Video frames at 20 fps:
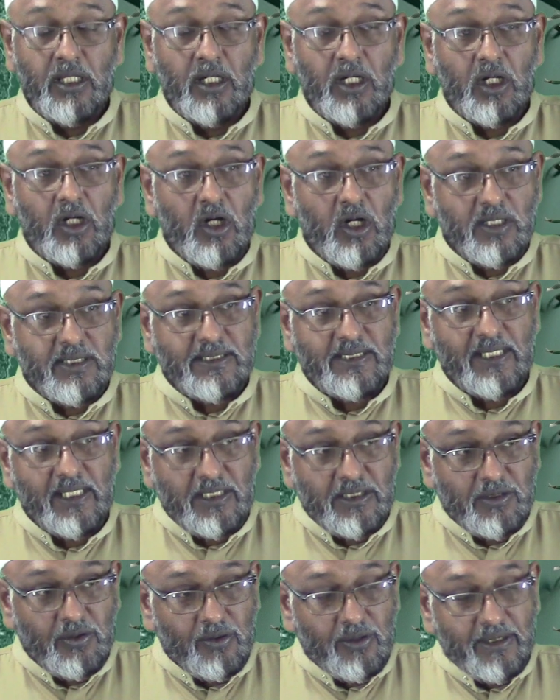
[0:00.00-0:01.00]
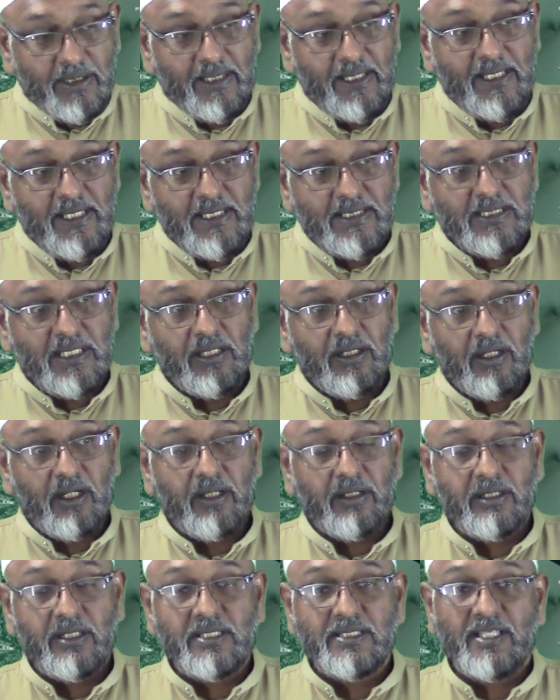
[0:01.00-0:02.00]
Content on these and
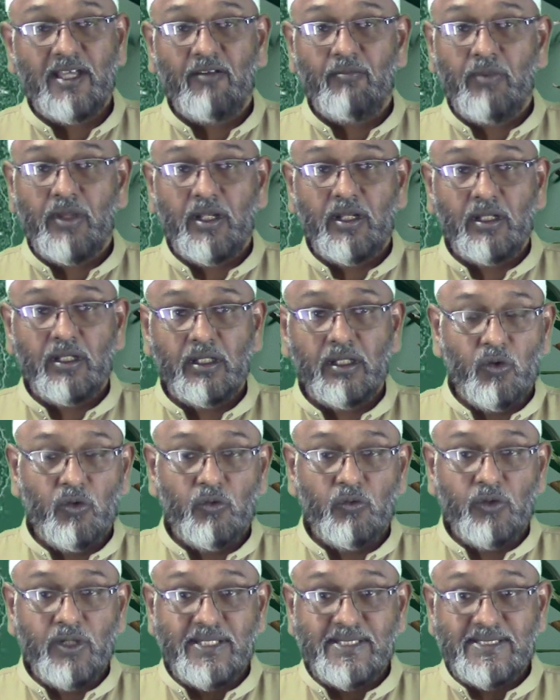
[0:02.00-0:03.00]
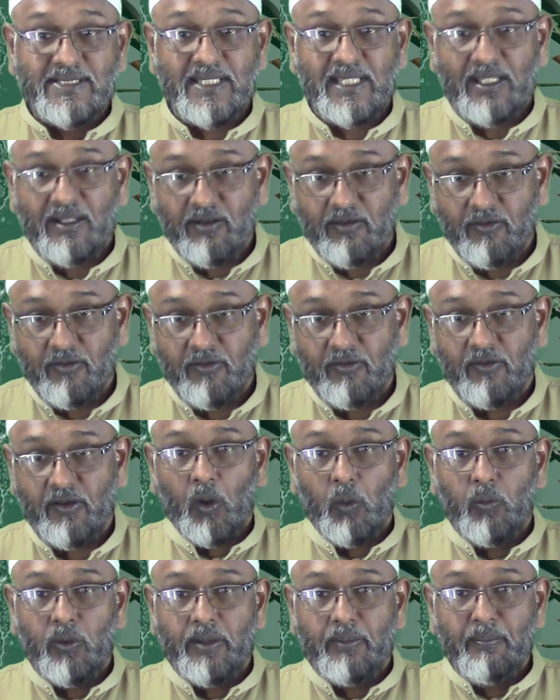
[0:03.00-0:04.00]
others have been received
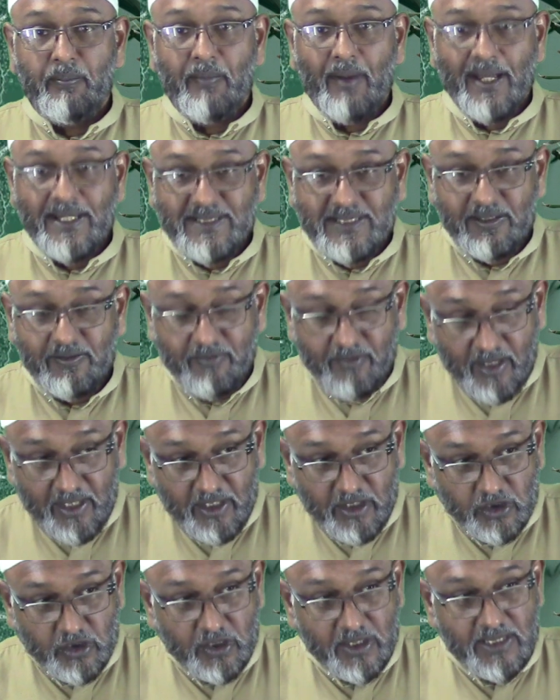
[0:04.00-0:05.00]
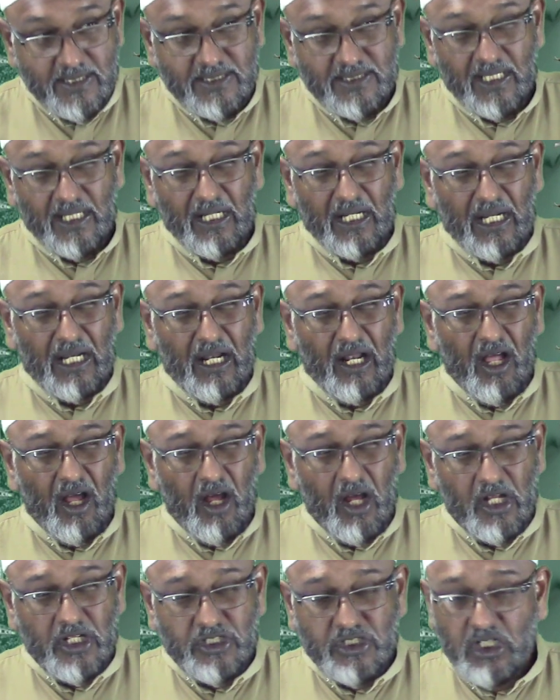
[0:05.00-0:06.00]
with massive interest and
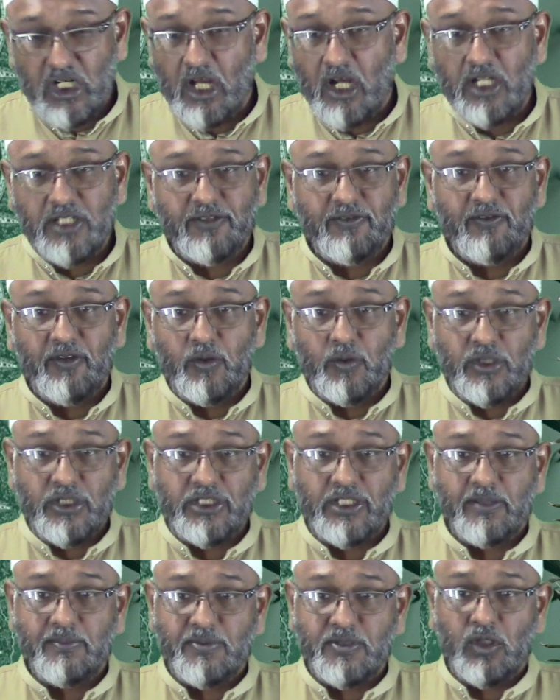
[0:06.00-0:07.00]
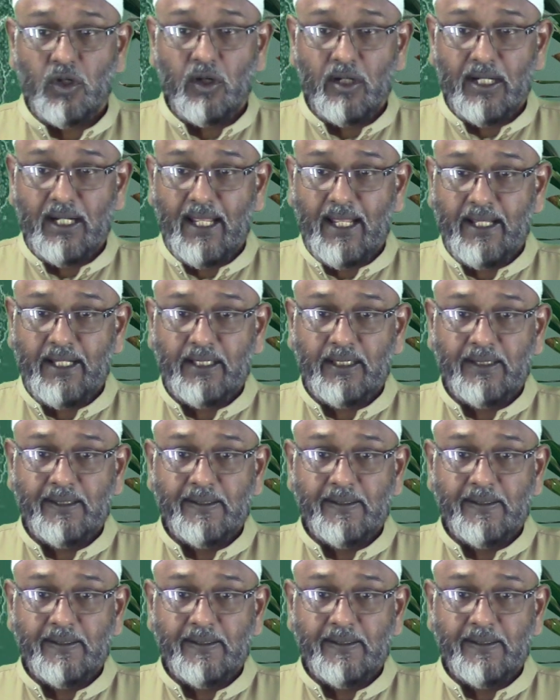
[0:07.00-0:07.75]
large viewerships online.